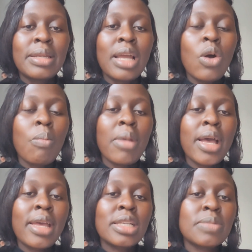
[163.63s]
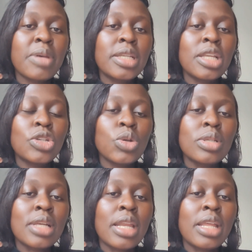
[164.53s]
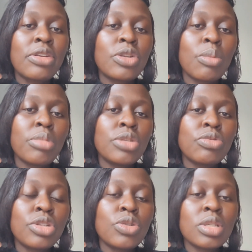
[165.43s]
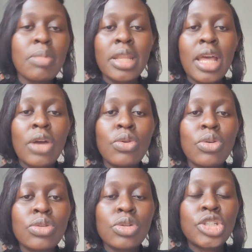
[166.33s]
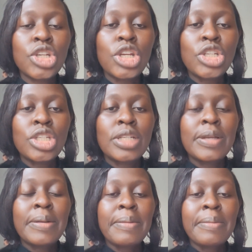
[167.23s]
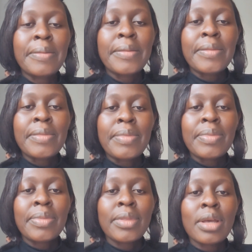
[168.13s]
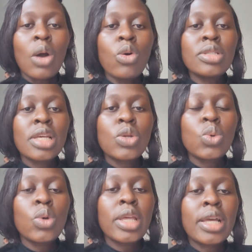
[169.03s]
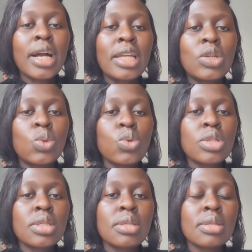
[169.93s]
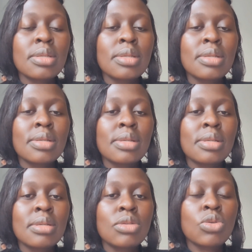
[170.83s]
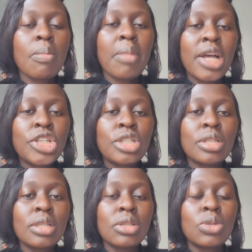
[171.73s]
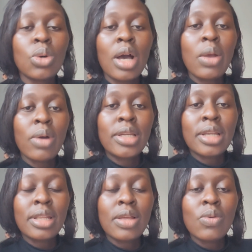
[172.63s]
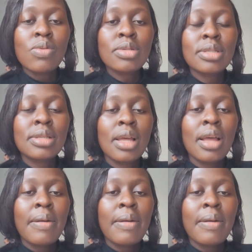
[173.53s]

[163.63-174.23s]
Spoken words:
Now my expectations are a little bit reduced, but they had also changed. I wasn't looking at looks so much, though I wanted the looks.